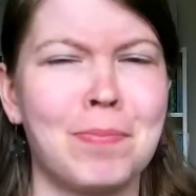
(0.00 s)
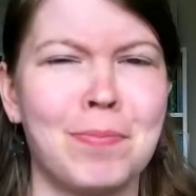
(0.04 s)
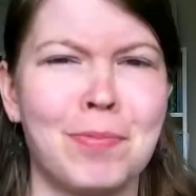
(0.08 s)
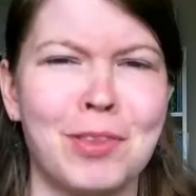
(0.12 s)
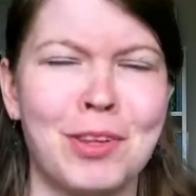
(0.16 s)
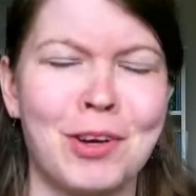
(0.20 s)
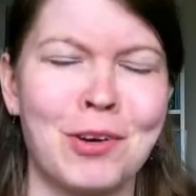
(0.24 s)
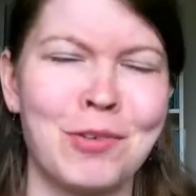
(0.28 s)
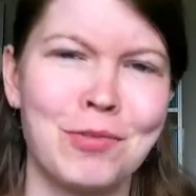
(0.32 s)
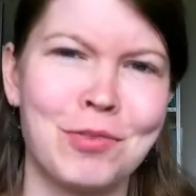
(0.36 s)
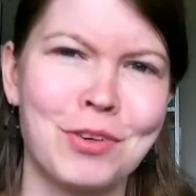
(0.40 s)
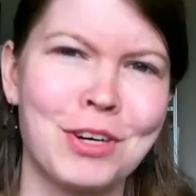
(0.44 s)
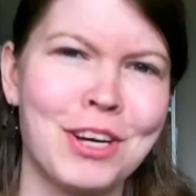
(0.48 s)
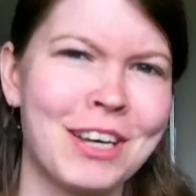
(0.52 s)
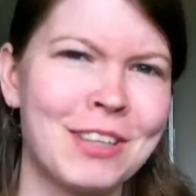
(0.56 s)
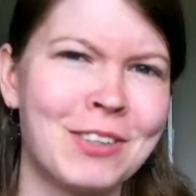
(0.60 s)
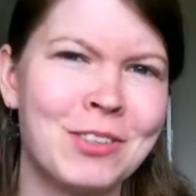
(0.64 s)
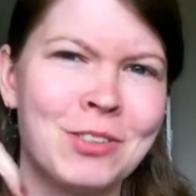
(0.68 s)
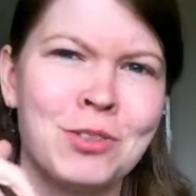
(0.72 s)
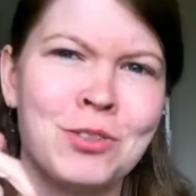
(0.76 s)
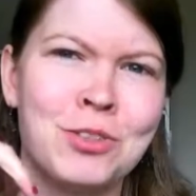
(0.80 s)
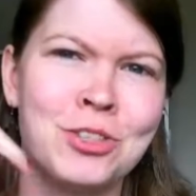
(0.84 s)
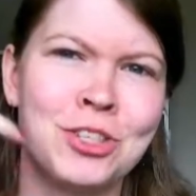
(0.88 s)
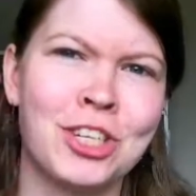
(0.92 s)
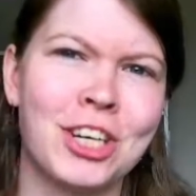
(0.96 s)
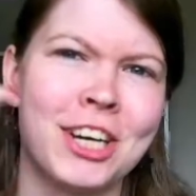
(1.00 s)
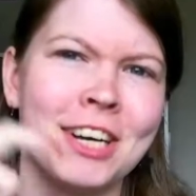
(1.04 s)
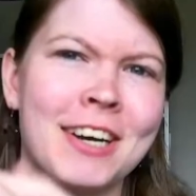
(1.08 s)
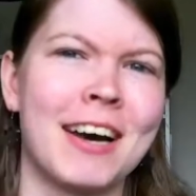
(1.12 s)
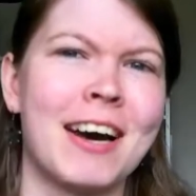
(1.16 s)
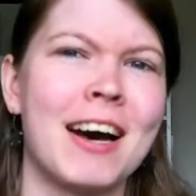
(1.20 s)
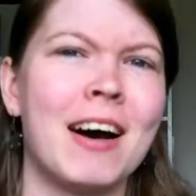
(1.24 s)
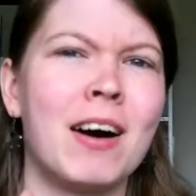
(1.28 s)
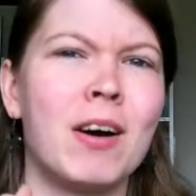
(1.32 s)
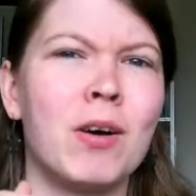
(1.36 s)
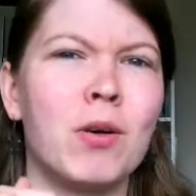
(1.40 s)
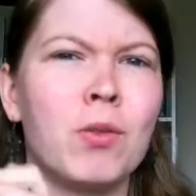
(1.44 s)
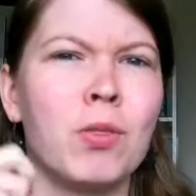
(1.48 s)
Don't forget to check
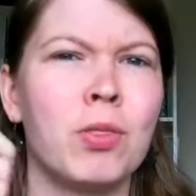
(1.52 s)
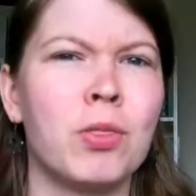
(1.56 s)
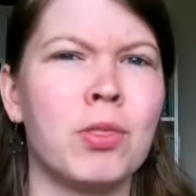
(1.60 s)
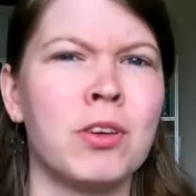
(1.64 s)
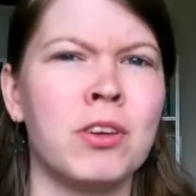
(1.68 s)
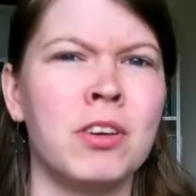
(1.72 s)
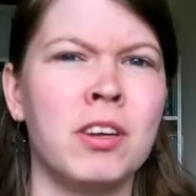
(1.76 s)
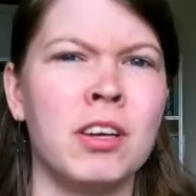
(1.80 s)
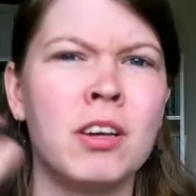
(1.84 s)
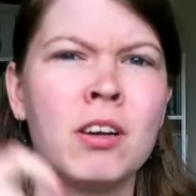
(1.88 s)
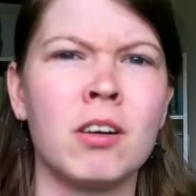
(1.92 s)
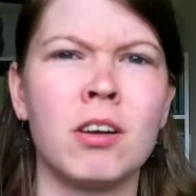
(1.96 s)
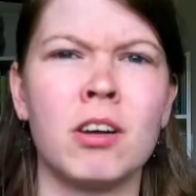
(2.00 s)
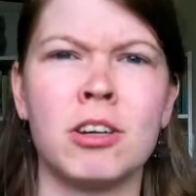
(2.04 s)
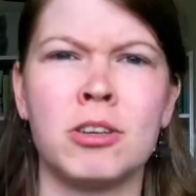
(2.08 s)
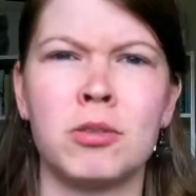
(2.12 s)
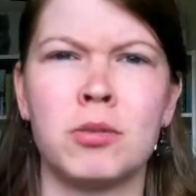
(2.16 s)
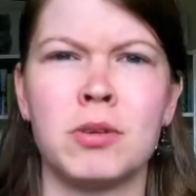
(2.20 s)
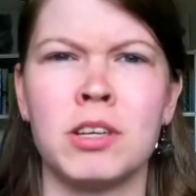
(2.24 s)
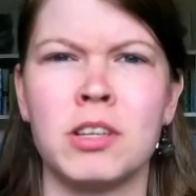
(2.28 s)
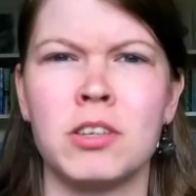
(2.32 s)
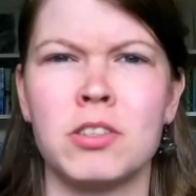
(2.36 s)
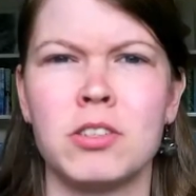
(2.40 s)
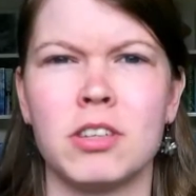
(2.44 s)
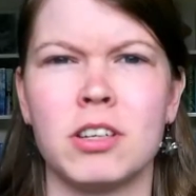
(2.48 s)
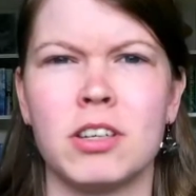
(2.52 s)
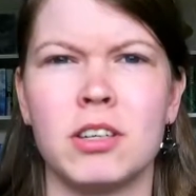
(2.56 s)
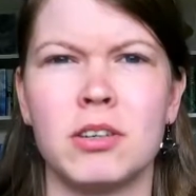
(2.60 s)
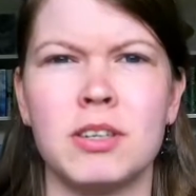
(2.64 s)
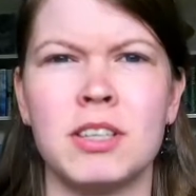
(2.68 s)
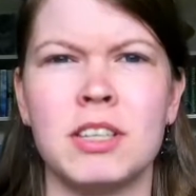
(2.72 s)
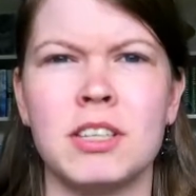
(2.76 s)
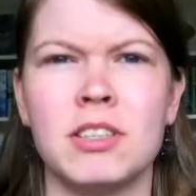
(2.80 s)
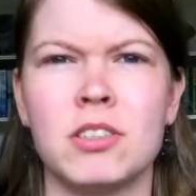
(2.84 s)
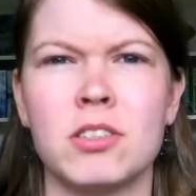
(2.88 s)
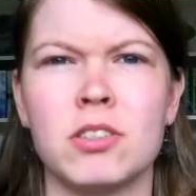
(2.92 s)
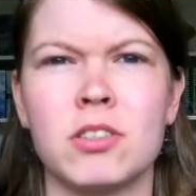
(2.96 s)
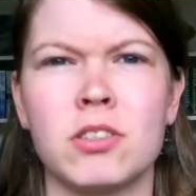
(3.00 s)
out the decluttering
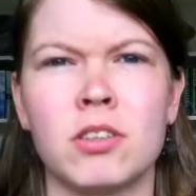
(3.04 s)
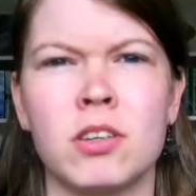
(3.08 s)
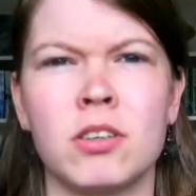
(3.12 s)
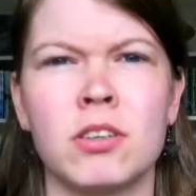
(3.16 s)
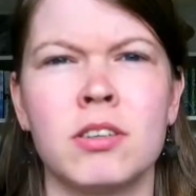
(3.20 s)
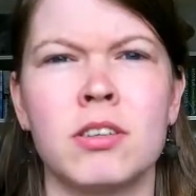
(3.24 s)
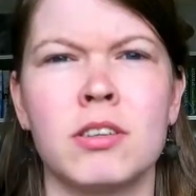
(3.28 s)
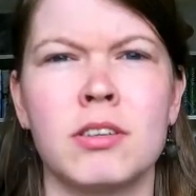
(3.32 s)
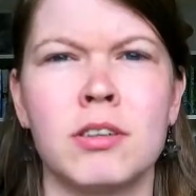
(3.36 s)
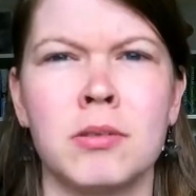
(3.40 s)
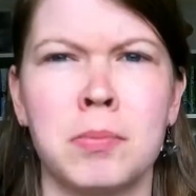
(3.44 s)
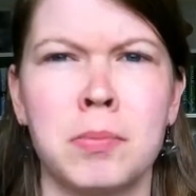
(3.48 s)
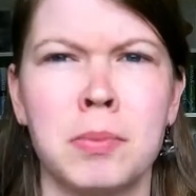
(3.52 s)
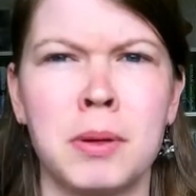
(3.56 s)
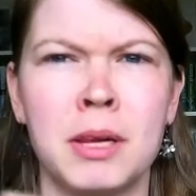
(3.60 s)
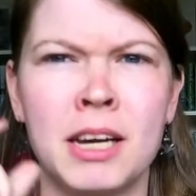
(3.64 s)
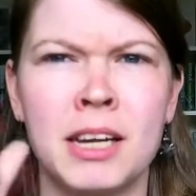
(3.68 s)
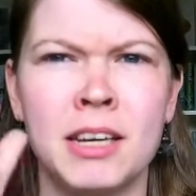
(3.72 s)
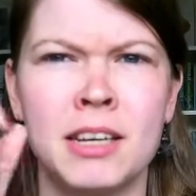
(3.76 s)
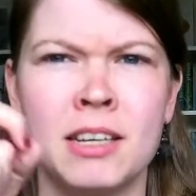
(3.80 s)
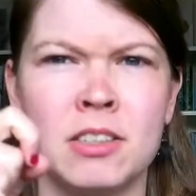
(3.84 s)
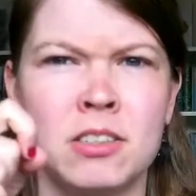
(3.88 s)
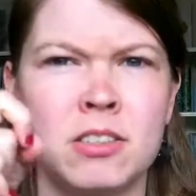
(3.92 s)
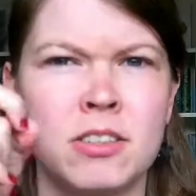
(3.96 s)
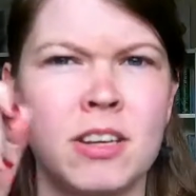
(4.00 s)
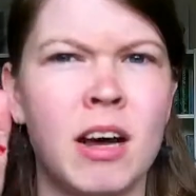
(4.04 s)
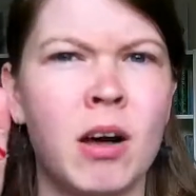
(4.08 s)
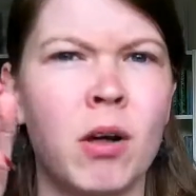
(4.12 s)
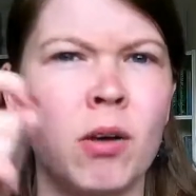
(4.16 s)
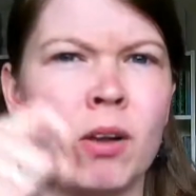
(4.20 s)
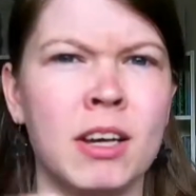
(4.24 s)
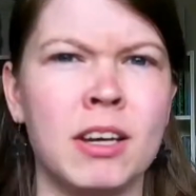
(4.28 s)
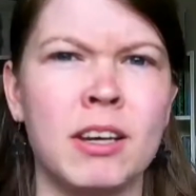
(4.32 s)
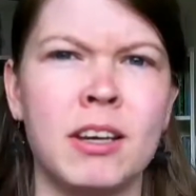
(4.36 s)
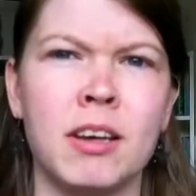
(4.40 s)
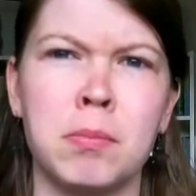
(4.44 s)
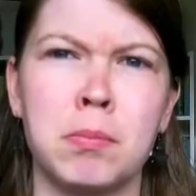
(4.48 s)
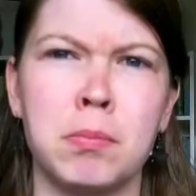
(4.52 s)
series playlist. I'll
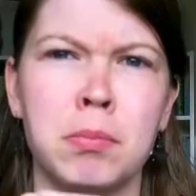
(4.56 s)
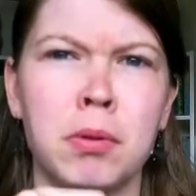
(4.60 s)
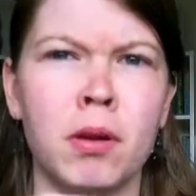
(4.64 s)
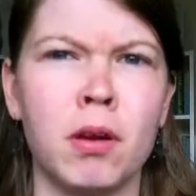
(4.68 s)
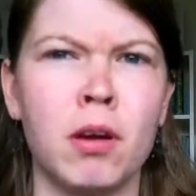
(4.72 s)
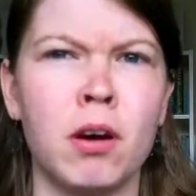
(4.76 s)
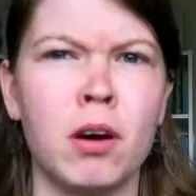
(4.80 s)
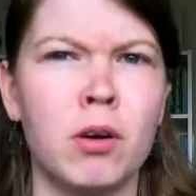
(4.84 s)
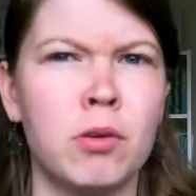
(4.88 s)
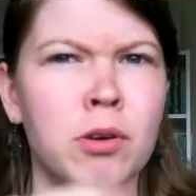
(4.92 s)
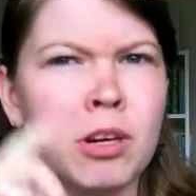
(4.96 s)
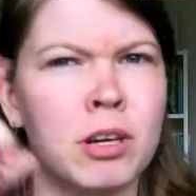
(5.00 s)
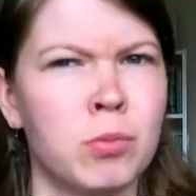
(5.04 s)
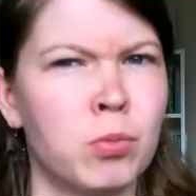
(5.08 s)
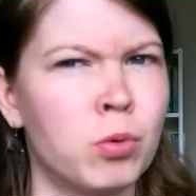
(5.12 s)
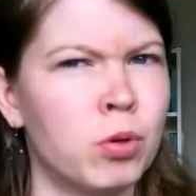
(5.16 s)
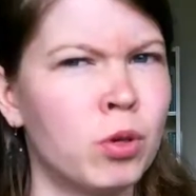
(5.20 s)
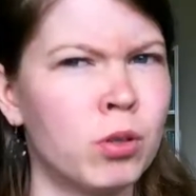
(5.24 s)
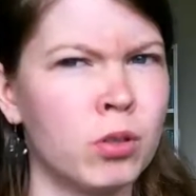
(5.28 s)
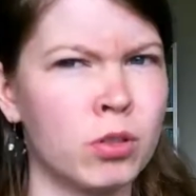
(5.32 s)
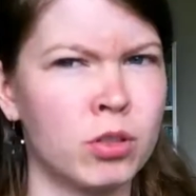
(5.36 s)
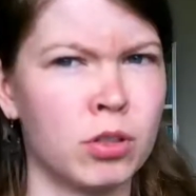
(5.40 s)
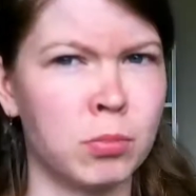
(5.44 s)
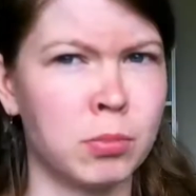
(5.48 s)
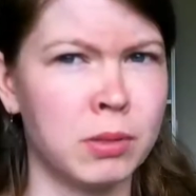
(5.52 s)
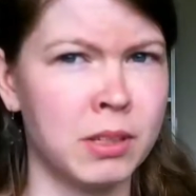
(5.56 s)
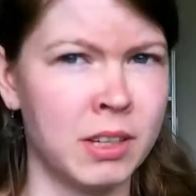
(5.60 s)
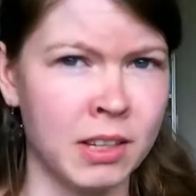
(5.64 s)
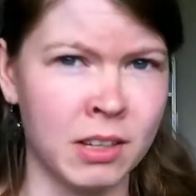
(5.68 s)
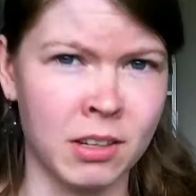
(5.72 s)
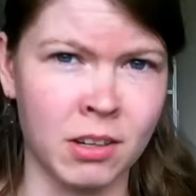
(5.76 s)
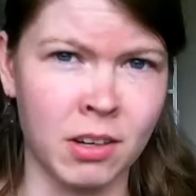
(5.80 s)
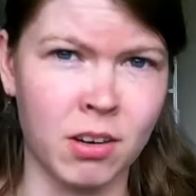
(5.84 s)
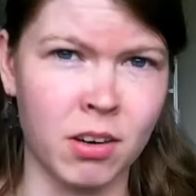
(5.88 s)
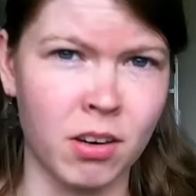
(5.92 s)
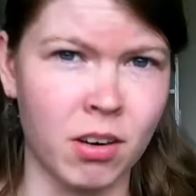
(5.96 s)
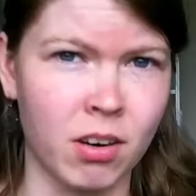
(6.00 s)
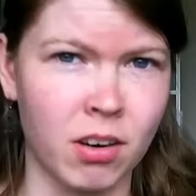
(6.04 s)
link it below. It will also be in
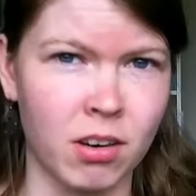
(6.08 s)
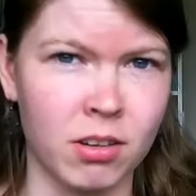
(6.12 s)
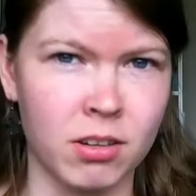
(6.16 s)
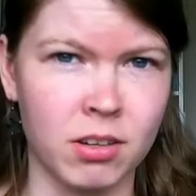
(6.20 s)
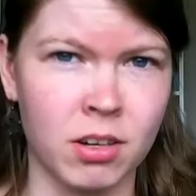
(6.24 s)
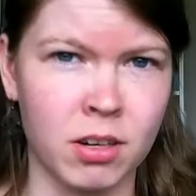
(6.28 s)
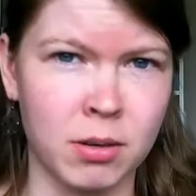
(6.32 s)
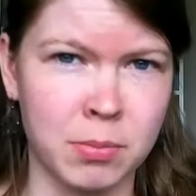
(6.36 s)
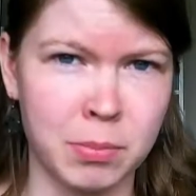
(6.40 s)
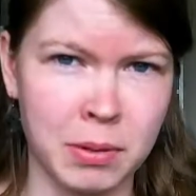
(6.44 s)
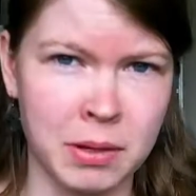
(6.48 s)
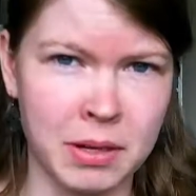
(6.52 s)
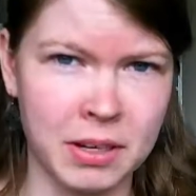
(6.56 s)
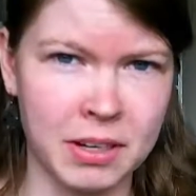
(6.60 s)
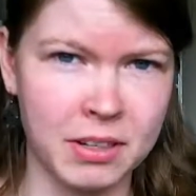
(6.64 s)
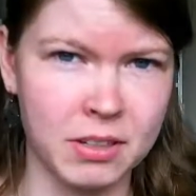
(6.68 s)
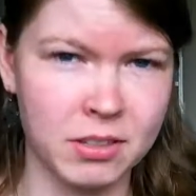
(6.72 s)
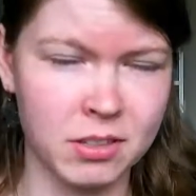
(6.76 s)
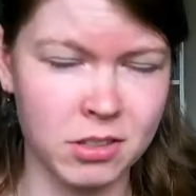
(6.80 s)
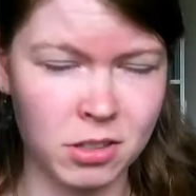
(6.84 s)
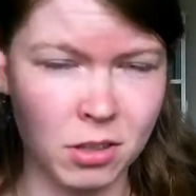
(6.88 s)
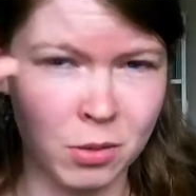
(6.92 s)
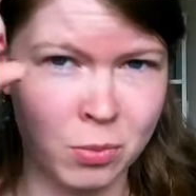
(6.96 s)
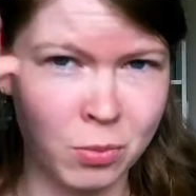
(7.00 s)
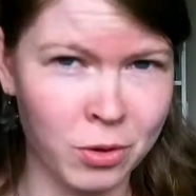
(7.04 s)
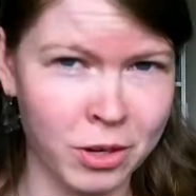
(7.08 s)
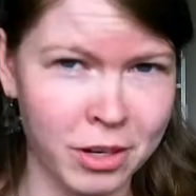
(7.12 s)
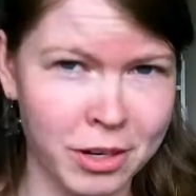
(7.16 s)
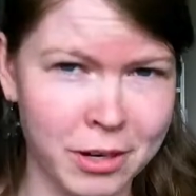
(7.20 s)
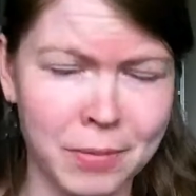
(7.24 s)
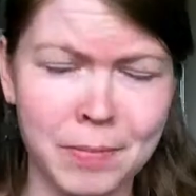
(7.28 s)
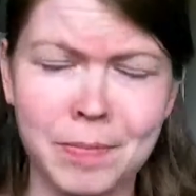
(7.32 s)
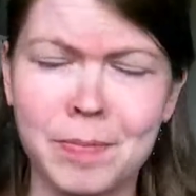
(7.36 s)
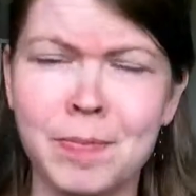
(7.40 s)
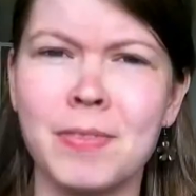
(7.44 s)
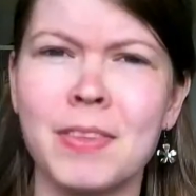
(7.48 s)
a card up here somewhere.